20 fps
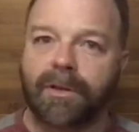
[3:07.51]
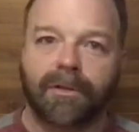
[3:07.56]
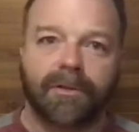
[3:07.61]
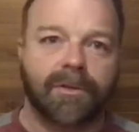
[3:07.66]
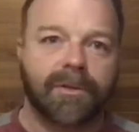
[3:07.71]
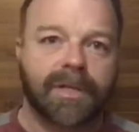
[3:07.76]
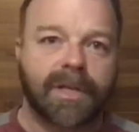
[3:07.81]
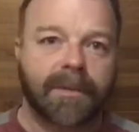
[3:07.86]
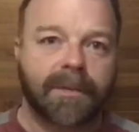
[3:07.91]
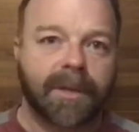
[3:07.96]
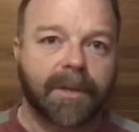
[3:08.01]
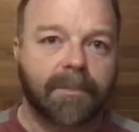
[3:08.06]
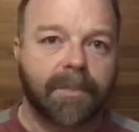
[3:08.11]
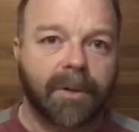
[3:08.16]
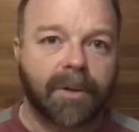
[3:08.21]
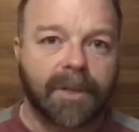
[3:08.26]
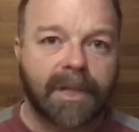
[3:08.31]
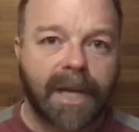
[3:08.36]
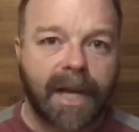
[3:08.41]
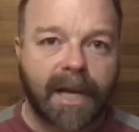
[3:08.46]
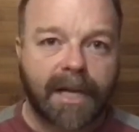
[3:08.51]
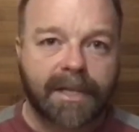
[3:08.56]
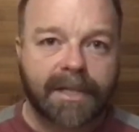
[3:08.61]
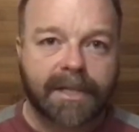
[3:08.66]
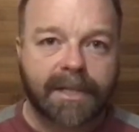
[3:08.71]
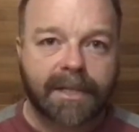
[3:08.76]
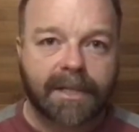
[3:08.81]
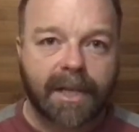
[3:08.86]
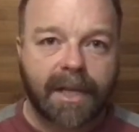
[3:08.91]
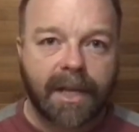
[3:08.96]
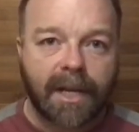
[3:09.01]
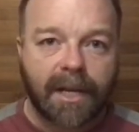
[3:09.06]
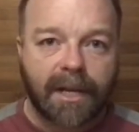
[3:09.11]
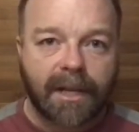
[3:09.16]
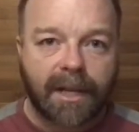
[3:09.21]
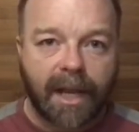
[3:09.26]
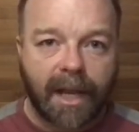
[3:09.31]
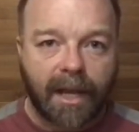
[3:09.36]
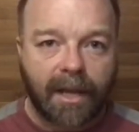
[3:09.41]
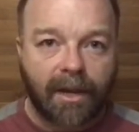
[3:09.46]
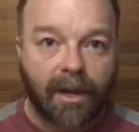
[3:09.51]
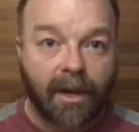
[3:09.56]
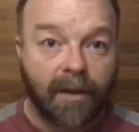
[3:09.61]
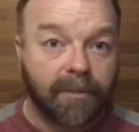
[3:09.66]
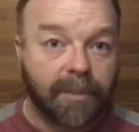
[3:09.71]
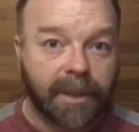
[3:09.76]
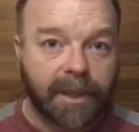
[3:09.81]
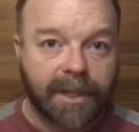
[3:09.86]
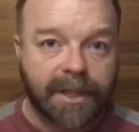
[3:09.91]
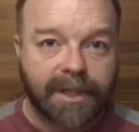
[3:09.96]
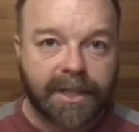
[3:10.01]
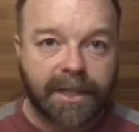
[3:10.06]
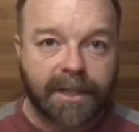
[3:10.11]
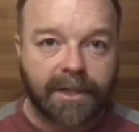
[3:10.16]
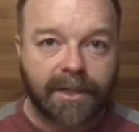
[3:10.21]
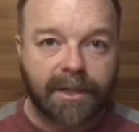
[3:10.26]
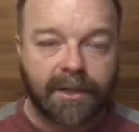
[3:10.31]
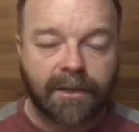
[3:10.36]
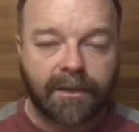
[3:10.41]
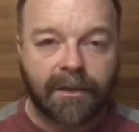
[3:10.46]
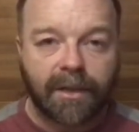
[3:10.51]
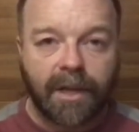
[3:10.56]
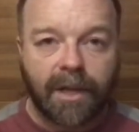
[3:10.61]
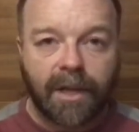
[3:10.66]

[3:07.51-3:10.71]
through some of the podcasts that I've been listening to,